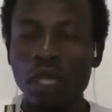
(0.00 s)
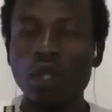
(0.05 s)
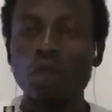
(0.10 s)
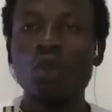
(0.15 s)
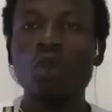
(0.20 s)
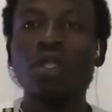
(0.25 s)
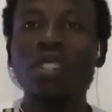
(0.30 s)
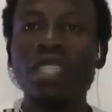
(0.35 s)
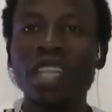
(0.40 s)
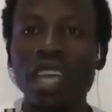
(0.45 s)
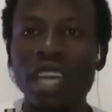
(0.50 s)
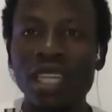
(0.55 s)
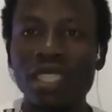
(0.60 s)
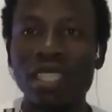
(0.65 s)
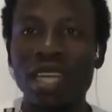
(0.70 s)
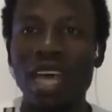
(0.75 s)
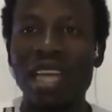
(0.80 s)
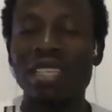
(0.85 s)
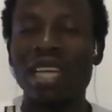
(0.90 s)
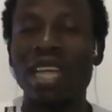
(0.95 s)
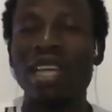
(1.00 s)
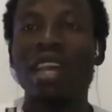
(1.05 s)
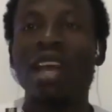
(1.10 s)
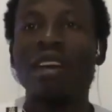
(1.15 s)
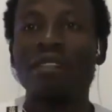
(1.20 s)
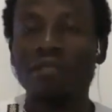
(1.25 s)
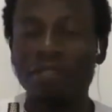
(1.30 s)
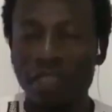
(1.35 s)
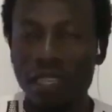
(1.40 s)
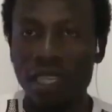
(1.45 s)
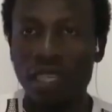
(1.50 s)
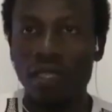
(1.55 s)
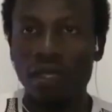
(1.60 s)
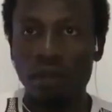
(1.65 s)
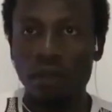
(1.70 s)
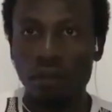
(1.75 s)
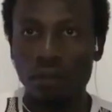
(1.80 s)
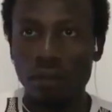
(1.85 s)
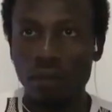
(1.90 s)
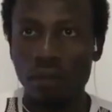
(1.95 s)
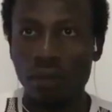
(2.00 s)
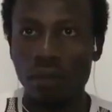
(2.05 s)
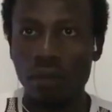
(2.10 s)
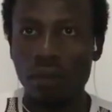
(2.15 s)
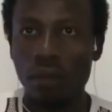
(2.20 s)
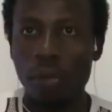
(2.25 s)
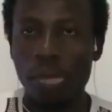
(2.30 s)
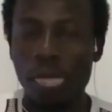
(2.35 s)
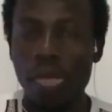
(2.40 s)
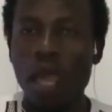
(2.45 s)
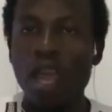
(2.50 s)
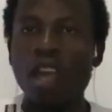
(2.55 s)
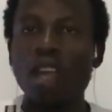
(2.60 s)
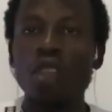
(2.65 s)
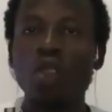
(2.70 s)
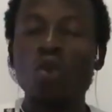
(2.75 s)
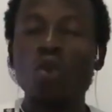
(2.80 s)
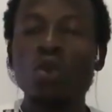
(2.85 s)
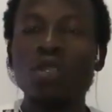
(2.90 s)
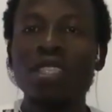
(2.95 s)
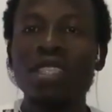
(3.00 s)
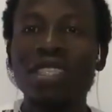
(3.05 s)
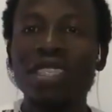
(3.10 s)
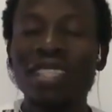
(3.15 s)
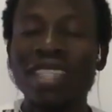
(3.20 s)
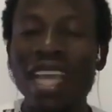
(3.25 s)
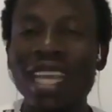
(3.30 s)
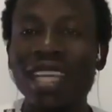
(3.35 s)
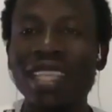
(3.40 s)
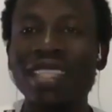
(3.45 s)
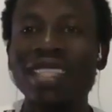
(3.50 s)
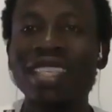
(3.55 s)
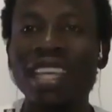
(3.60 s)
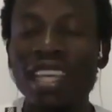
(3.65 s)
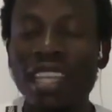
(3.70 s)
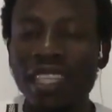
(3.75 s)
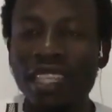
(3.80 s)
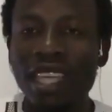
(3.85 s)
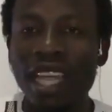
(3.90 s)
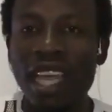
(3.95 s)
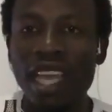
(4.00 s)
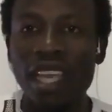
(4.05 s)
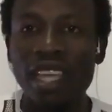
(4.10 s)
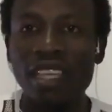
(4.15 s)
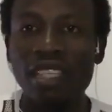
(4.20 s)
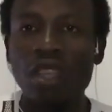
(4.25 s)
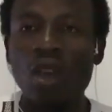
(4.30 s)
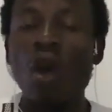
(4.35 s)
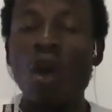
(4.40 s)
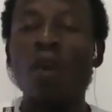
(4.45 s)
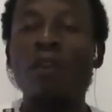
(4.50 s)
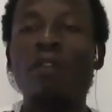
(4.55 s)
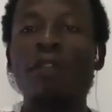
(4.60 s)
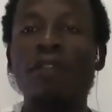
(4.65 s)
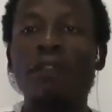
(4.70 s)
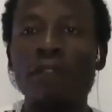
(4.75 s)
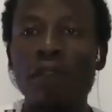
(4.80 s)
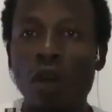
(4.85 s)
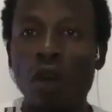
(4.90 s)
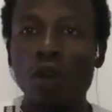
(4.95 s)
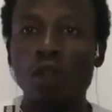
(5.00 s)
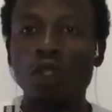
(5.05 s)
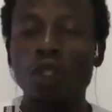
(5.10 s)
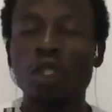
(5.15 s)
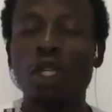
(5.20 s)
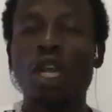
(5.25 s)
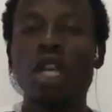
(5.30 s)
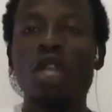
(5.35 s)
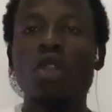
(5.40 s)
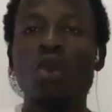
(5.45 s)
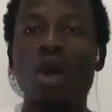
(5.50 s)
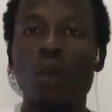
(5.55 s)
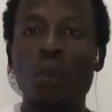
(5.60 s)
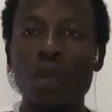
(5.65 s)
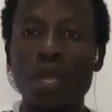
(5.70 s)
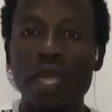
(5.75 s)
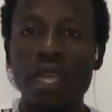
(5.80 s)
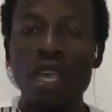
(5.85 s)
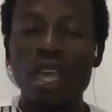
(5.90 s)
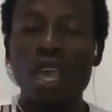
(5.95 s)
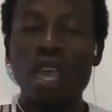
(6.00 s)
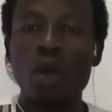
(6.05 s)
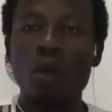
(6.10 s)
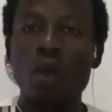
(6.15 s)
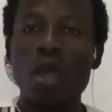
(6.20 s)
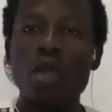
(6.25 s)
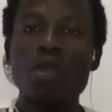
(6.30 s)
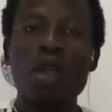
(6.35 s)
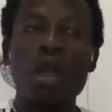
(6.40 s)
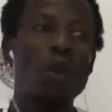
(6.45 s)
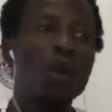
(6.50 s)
to dress as an African, to take 3 days or 4 during your week when you are